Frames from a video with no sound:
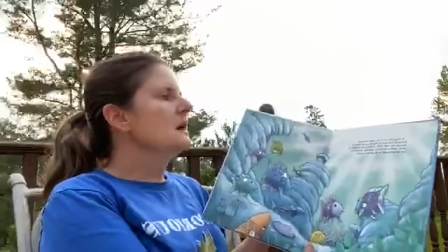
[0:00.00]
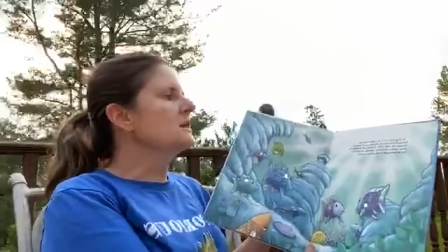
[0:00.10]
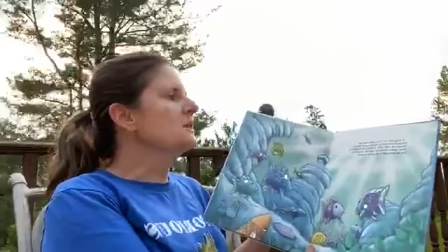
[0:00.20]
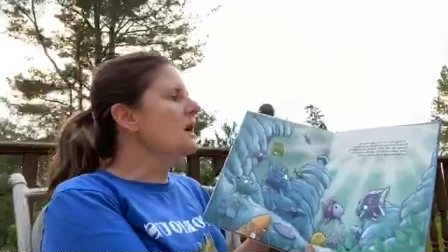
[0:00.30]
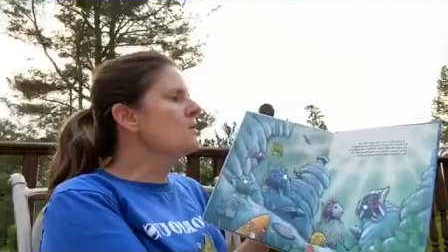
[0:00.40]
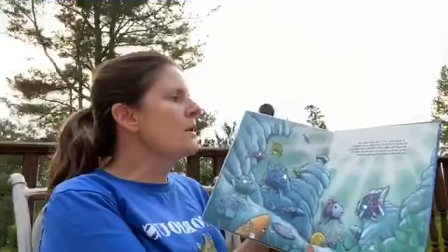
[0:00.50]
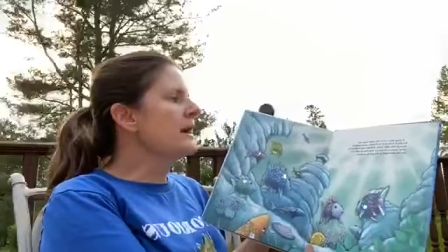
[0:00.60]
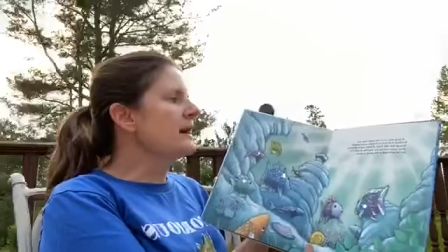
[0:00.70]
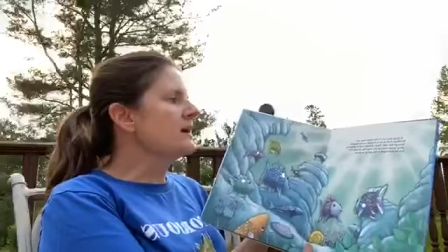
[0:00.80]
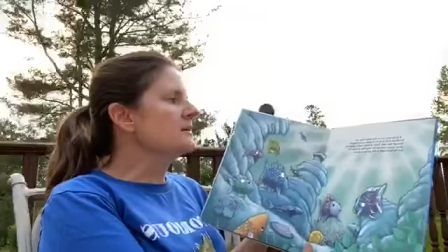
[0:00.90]
A long
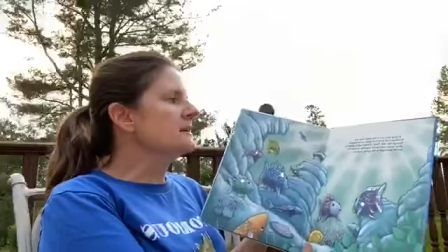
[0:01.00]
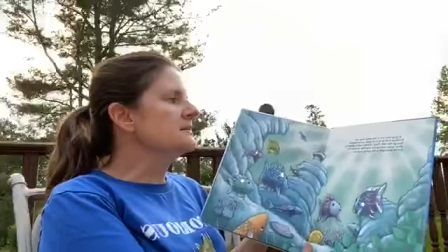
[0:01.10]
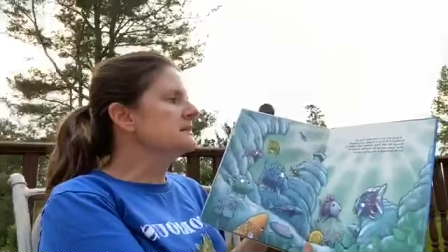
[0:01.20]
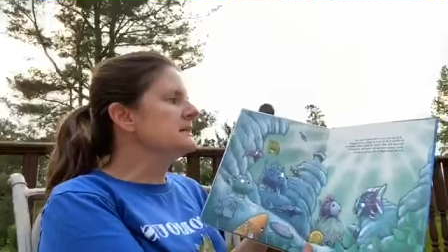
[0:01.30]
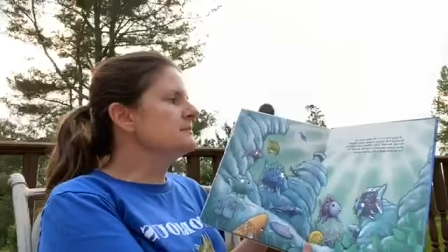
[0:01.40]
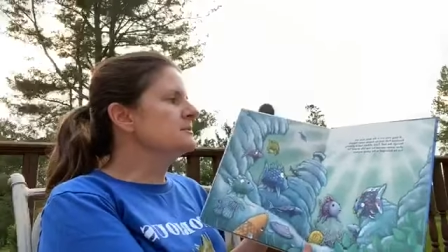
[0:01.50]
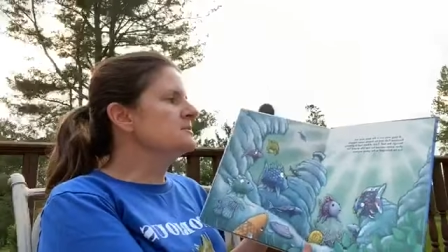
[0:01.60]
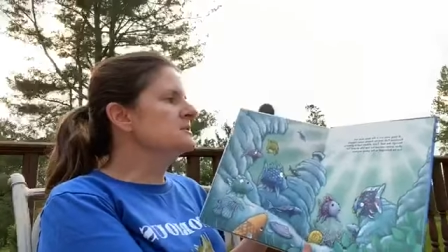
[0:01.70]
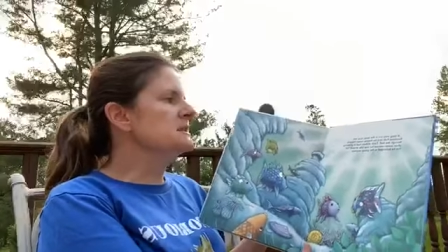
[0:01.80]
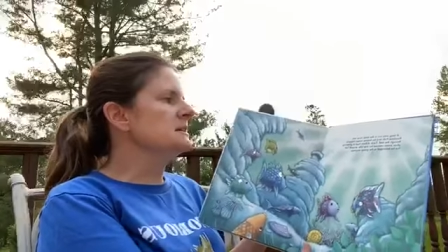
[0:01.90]
way out in the deep
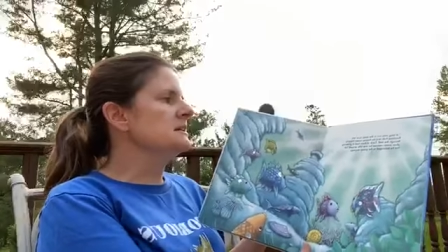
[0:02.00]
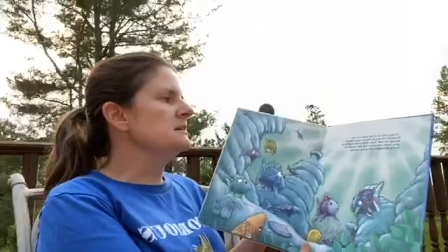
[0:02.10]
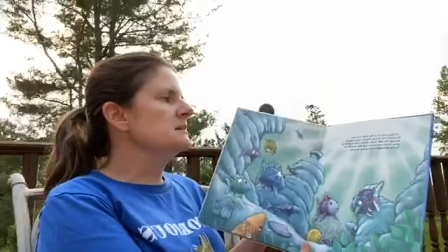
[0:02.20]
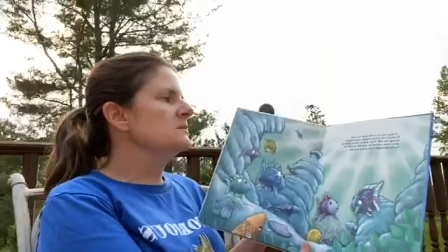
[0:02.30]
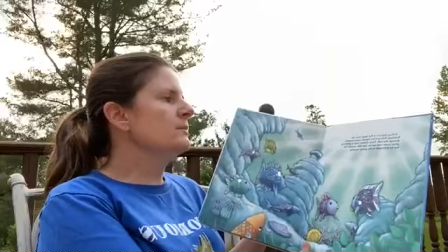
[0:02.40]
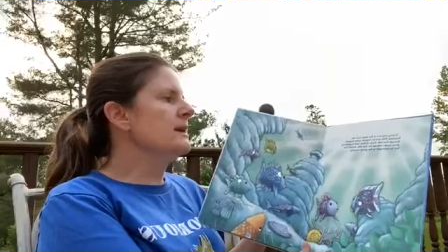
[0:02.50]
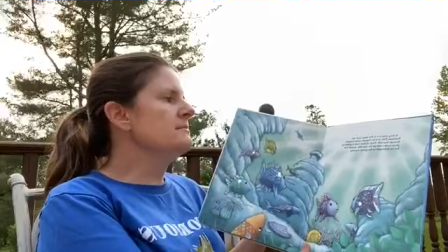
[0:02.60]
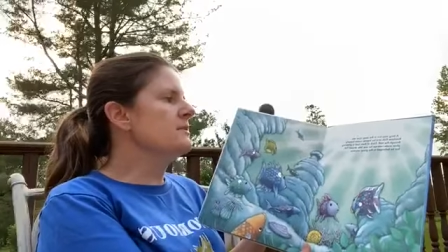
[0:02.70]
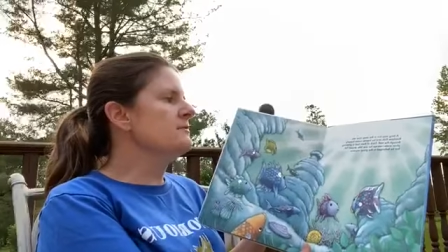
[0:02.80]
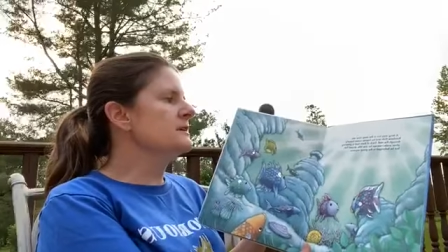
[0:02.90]
blue sea,
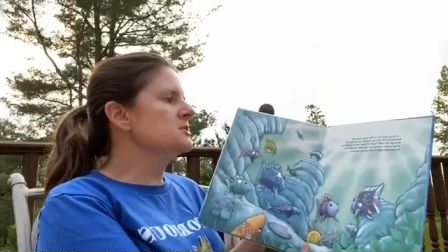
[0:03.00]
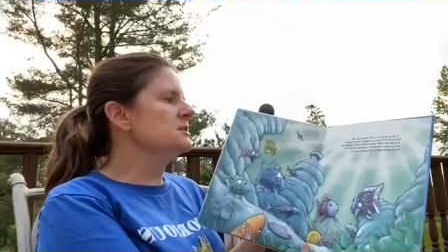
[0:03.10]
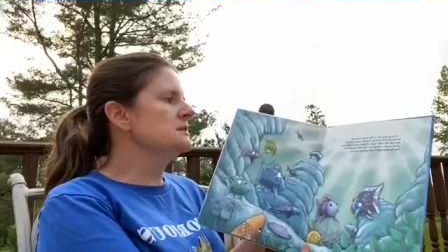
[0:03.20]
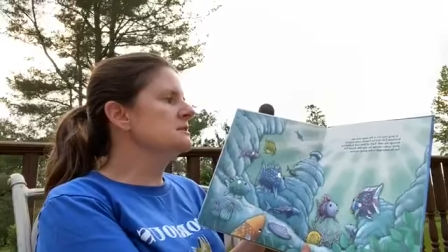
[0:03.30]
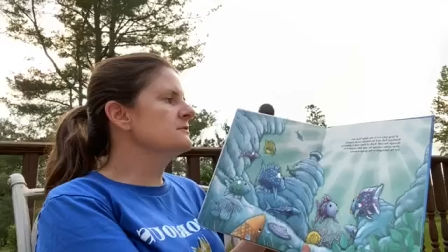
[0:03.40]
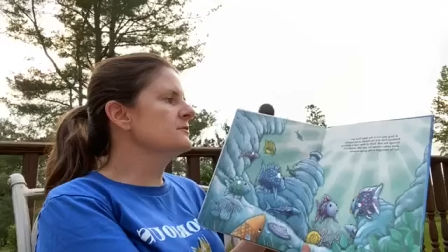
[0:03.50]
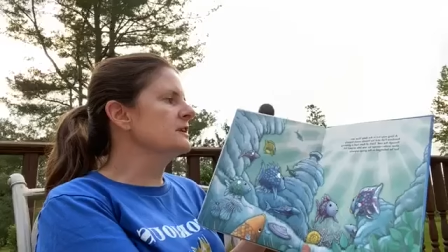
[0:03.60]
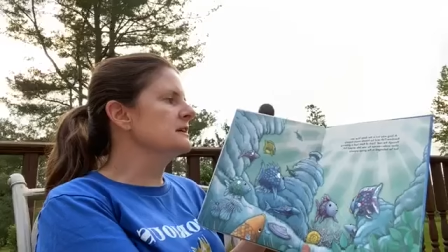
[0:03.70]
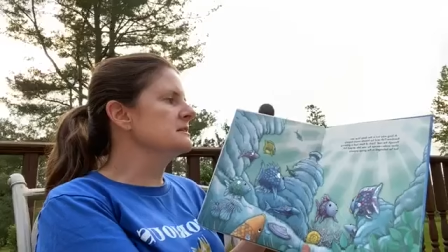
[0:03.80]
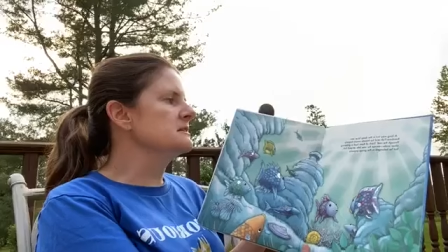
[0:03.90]
Rainbow Fish and his
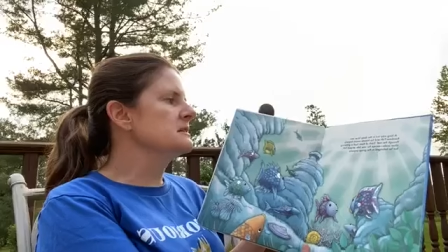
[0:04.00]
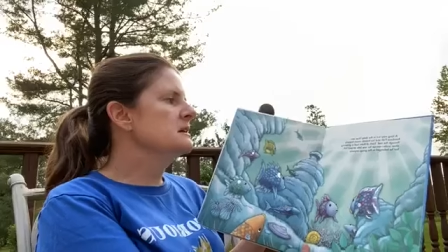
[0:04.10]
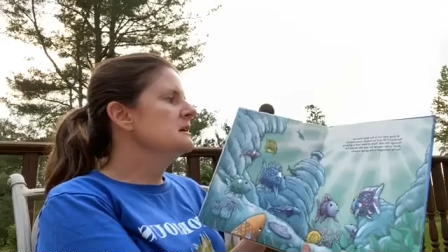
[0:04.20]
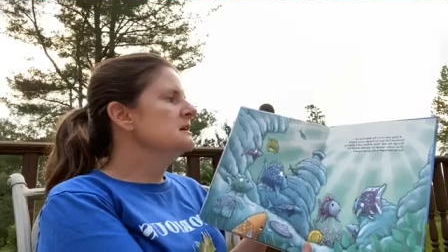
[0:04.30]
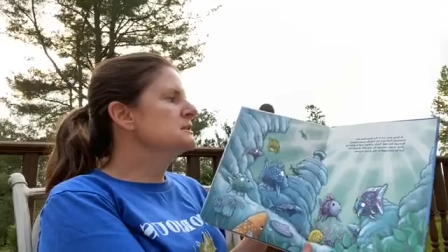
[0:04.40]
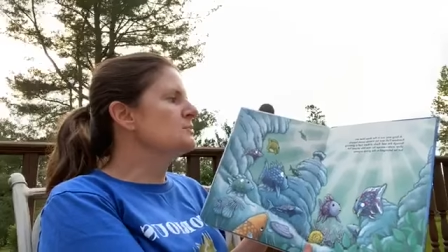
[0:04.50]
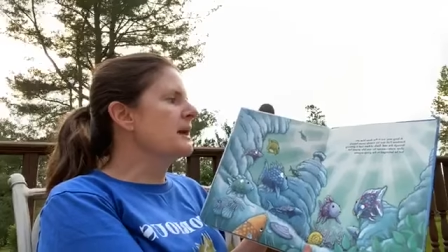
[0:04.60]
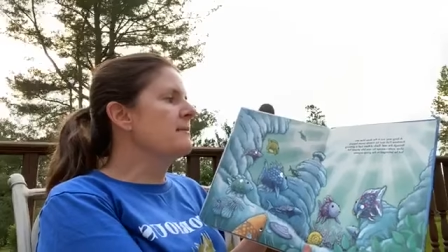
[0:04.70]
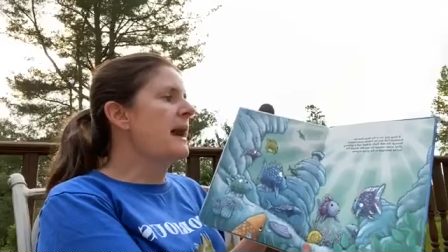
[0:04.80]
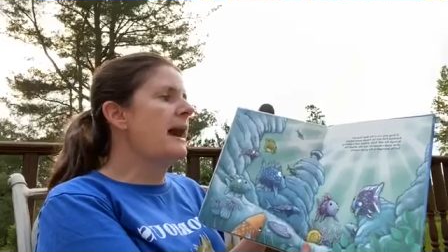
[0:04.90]
friends
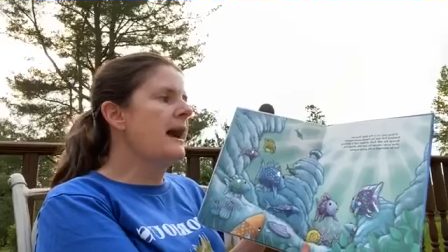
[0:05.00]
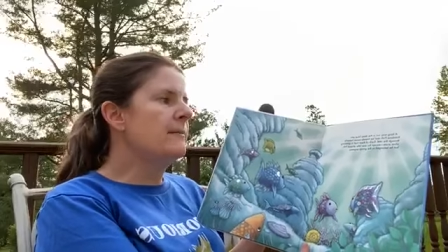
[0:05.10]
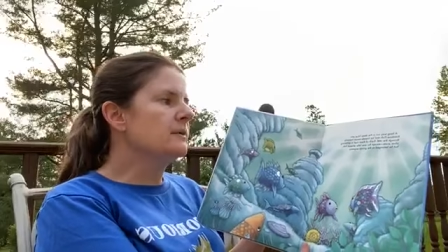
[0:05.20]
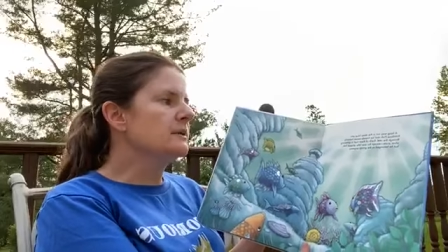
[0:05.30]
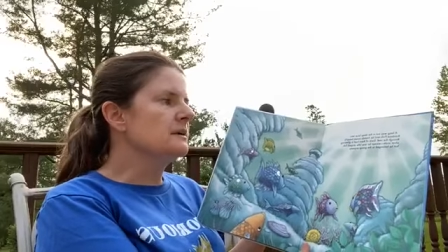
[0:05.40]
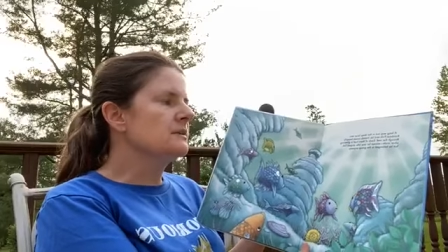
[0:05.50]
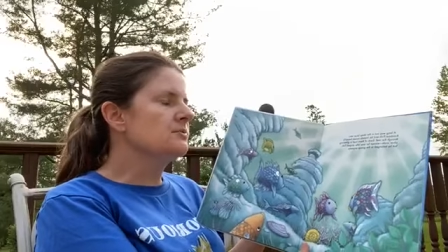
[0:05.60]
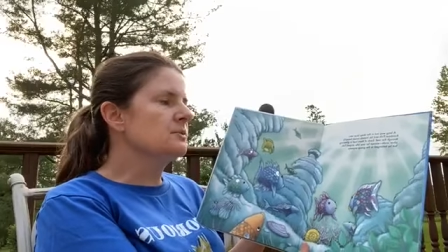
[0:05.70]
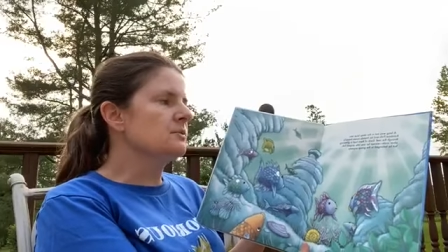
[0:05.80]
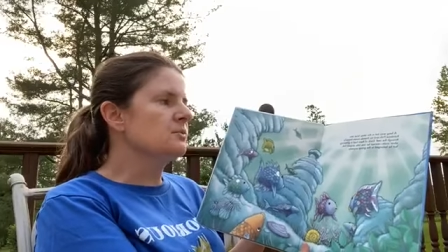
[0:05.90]
swam happily
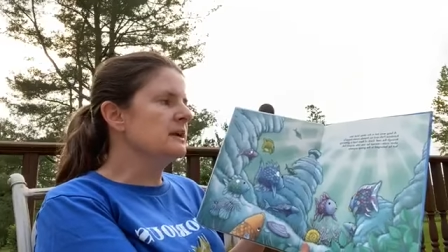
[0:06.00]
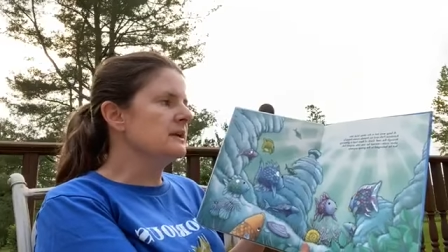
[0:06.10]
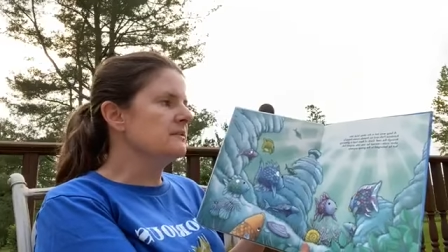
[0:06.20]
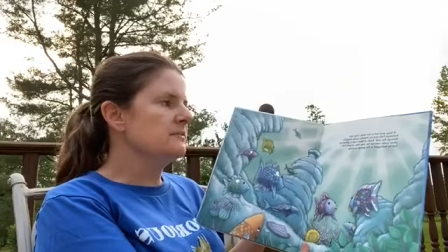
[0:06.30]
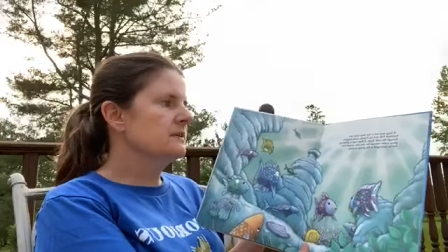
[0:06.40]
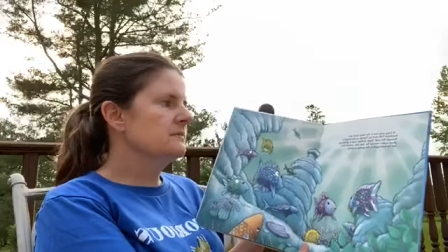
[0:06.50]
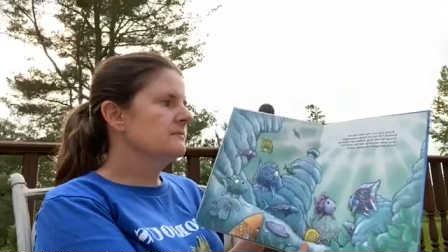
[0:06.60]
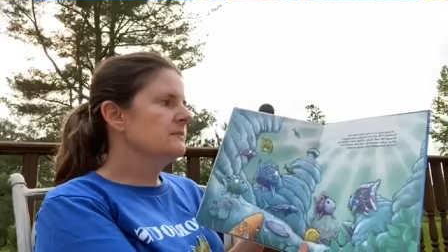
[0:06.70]
through the reef.